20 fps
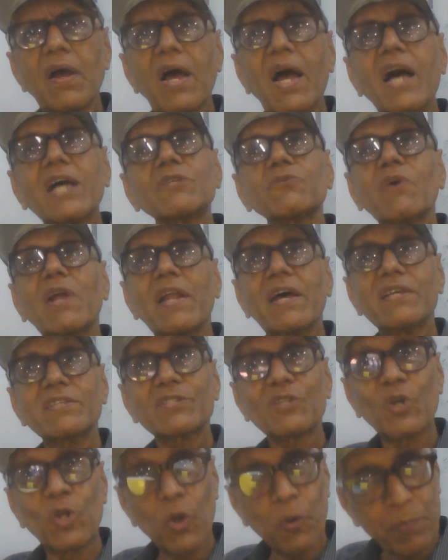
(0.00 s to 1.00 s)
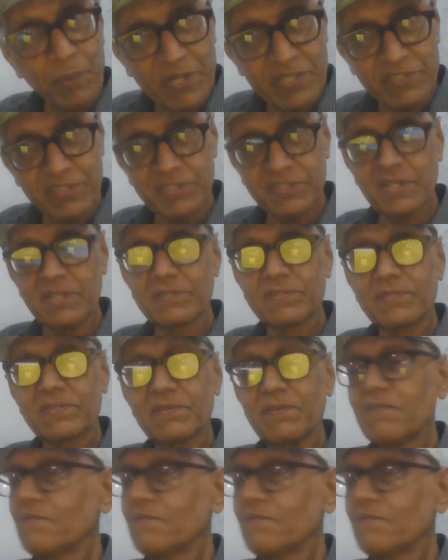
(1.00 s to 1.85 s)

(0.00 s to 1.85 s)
as well as group decisions.